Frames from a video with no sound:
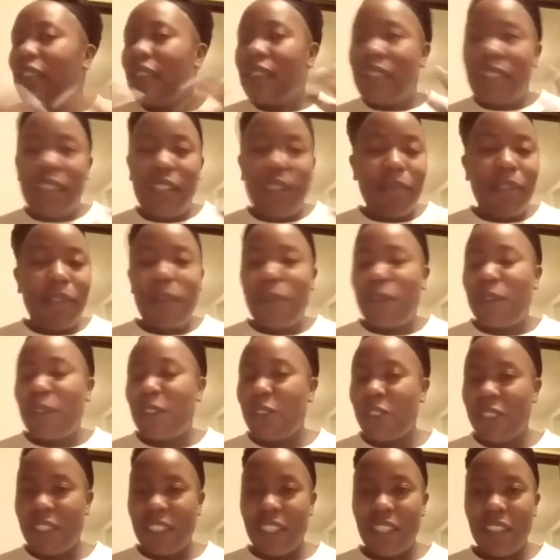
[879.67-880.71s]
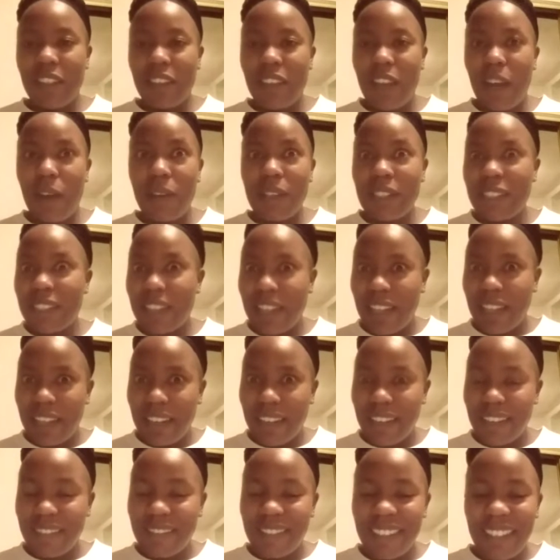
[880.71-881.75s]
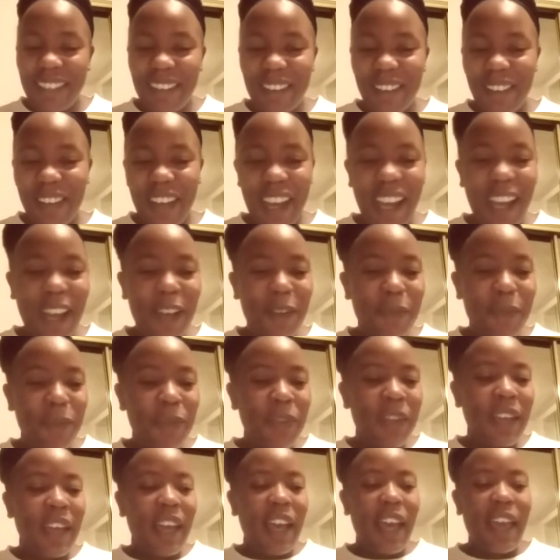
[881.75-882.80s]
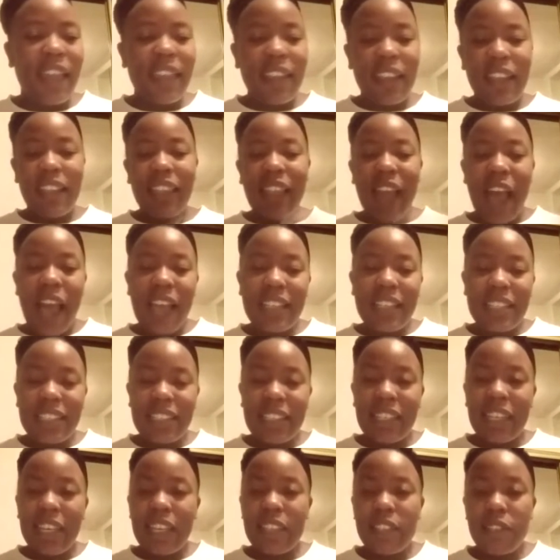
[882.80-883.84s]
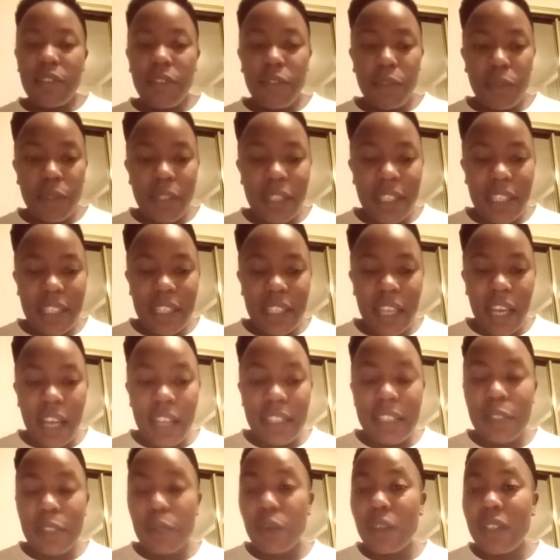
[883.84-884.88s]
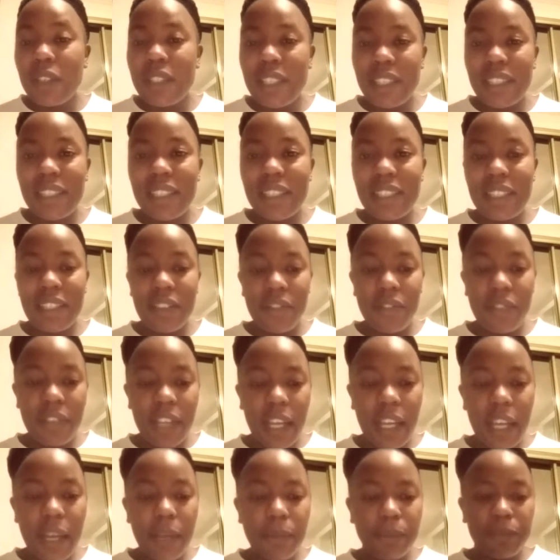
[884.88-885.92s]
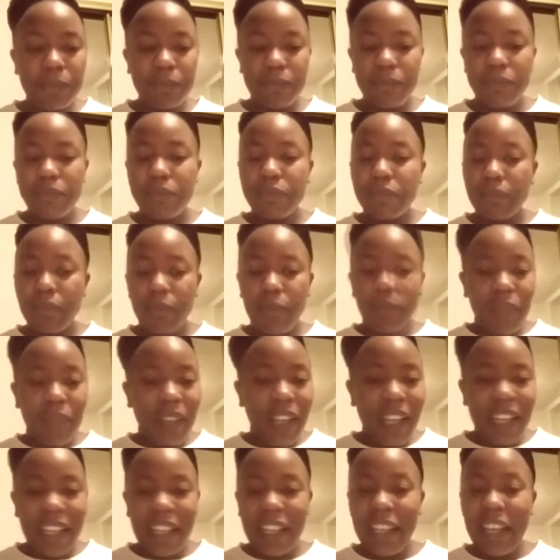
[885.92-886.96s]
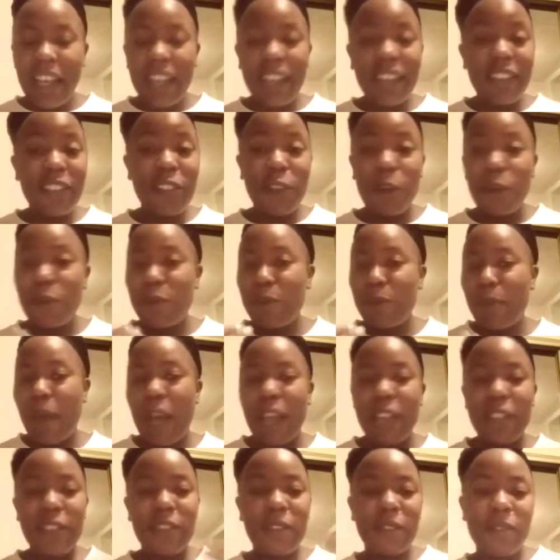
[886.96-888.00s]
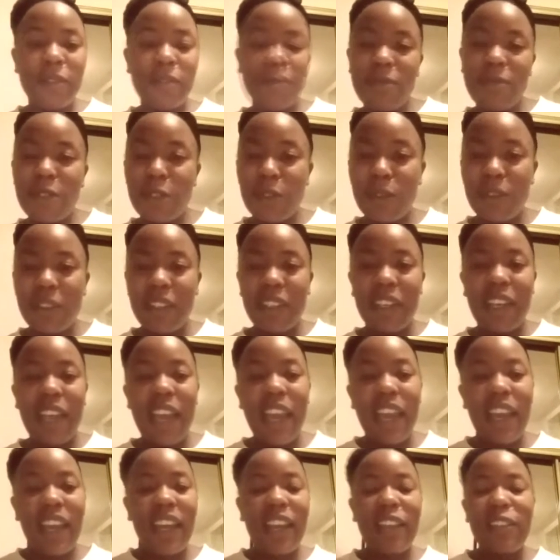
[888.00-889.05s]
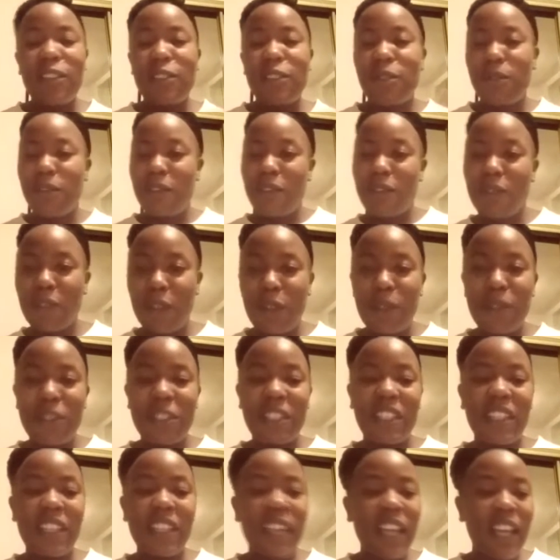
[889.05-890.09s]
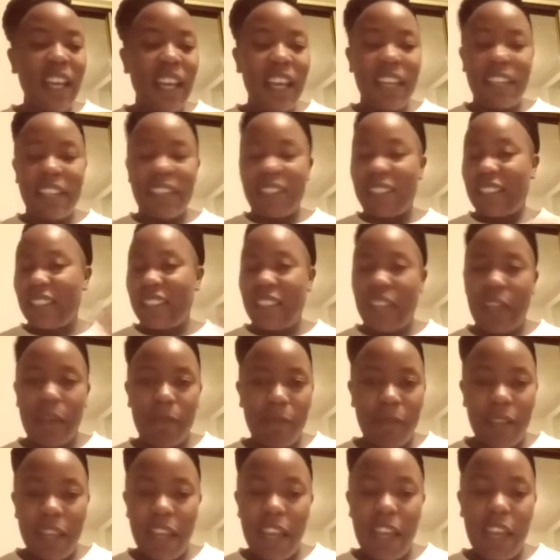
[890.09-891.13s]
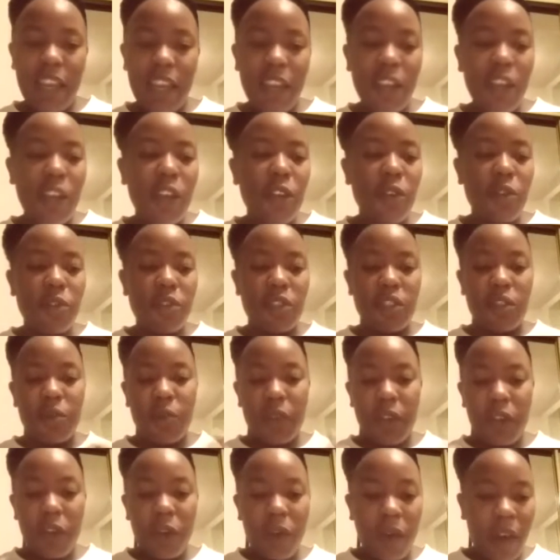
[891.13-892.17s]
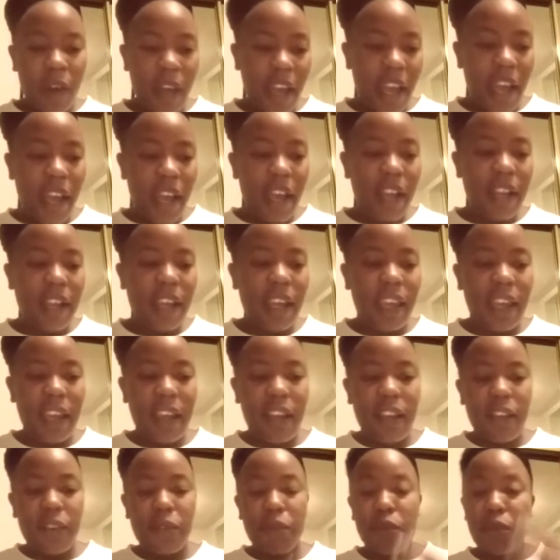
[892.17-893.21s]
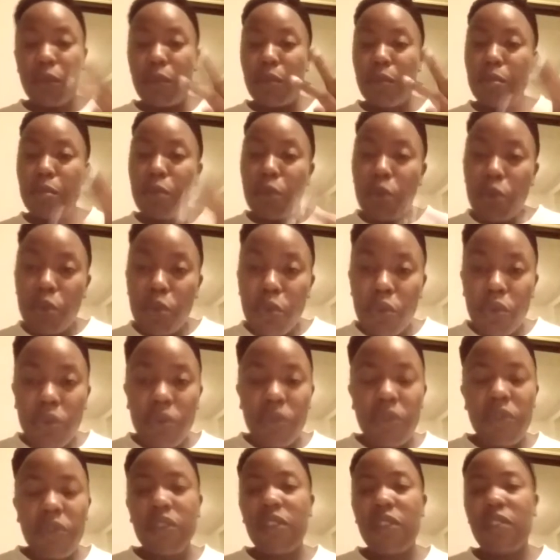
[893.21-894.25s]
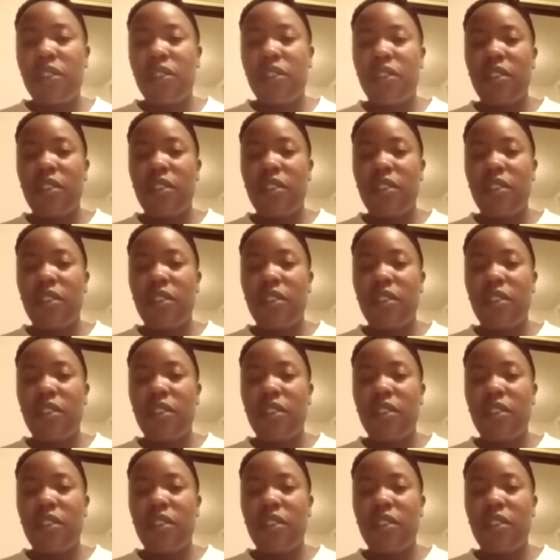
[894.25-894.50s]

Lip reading: Same thing with your teeth. How exciting. Okay. And then lastly is tooth sensitivity. And again, this goes back to tooth decay, tooth erosion. It's the same thing. You just want to go ahead and remove